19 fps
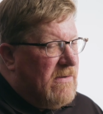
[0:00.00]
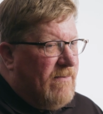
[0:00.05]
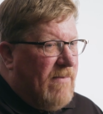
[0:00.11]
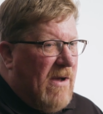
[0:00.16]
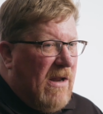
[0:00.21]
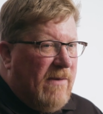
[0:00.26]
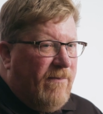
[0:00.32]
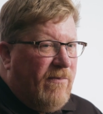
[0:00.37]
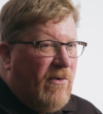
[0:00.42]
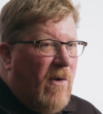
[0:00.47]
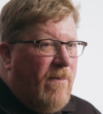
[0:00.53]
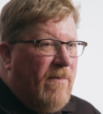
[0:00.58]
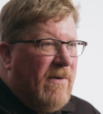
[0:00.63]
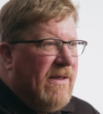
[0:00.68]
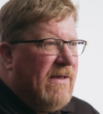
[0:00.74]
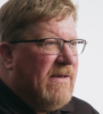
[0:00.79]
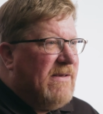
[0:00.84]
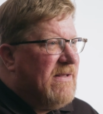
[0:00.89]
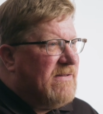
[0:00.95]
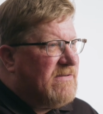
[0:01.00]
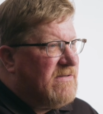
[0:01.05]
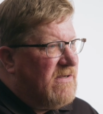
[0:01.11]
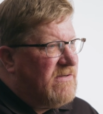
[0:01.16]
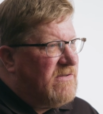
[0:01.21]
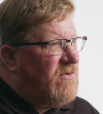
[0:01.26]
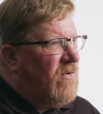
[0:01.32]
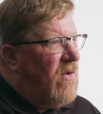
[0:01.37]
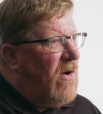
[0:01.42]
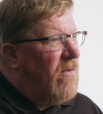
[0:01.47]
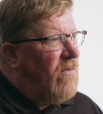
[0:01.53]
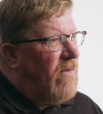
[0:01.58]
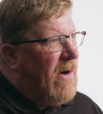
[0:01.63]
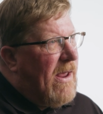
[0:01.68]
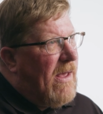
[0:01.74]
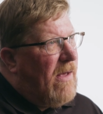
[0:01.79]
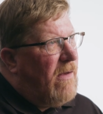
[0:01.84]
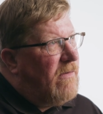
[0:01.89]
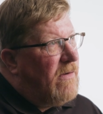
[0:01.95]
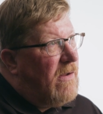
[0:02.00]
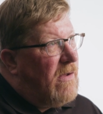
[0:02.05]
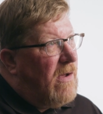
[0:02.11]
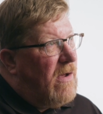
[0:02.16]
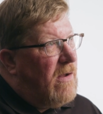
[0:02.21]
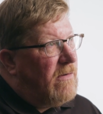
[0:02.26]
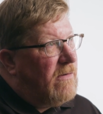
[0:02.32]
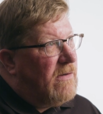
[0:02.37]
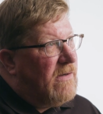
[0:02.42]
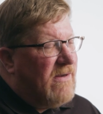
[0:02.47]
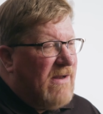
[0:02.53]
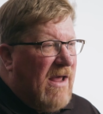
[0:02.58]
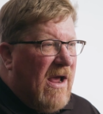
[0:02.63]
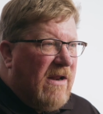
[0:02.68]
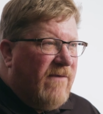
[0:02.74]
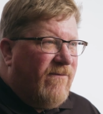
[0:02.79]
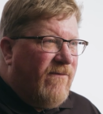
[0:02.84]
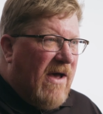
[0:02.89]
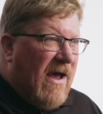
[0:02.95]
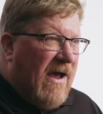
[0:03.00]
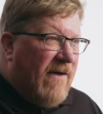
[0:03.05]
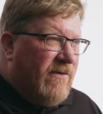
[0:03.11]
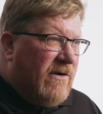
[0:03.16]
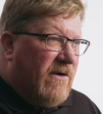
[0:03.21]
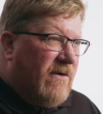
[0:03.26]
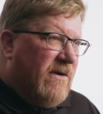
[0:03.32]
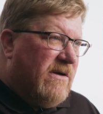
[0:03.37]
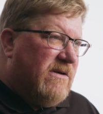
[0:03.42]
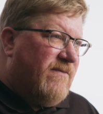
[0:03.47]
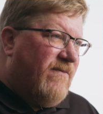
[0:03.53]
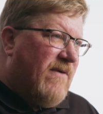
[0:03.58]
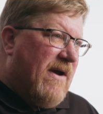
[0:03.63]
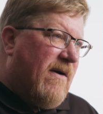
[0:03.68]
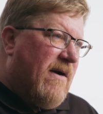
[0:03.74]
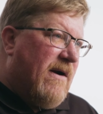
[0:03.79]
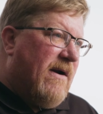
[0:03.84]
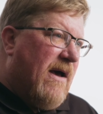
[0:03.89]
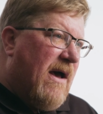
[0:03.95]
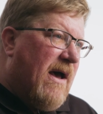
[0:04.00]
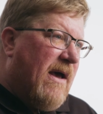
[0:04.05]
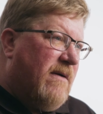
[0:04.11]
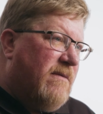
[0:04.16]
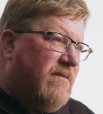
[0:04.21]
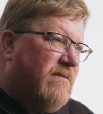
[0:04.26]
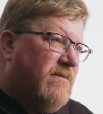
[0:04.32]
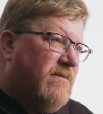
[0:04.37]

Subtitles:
Polypropylene gets us to around 195 degrees Fahrenheit.